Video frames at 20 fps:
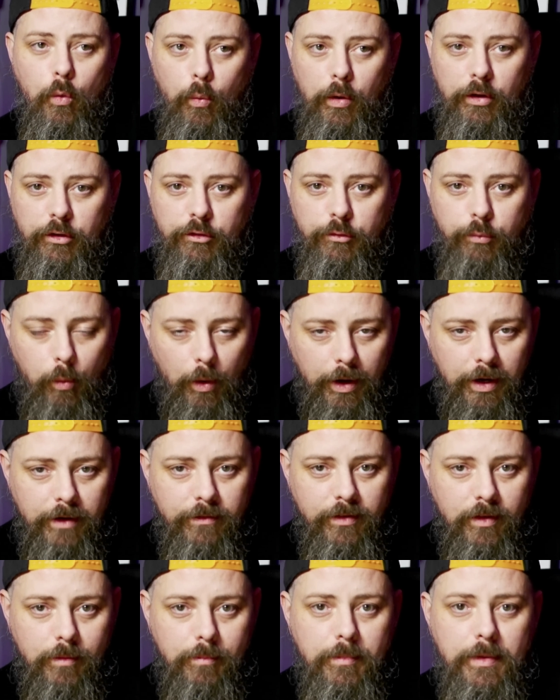Which
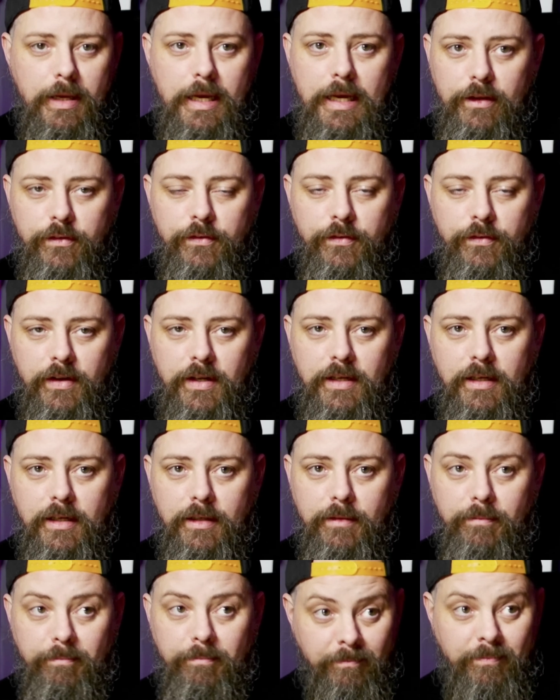one of them is
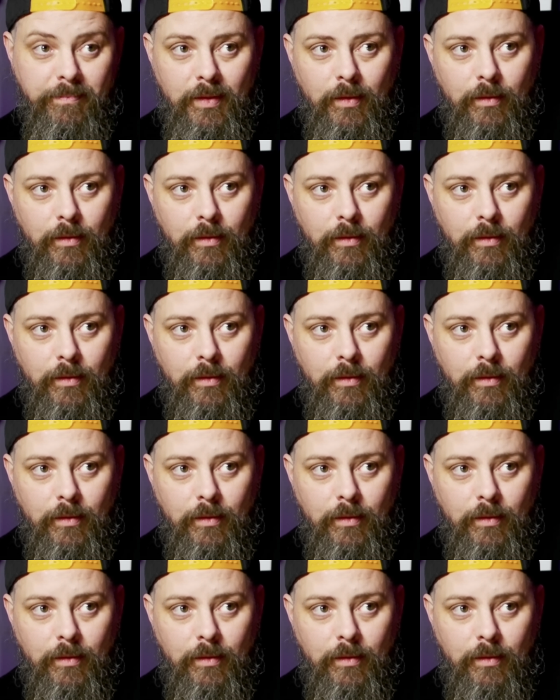faking?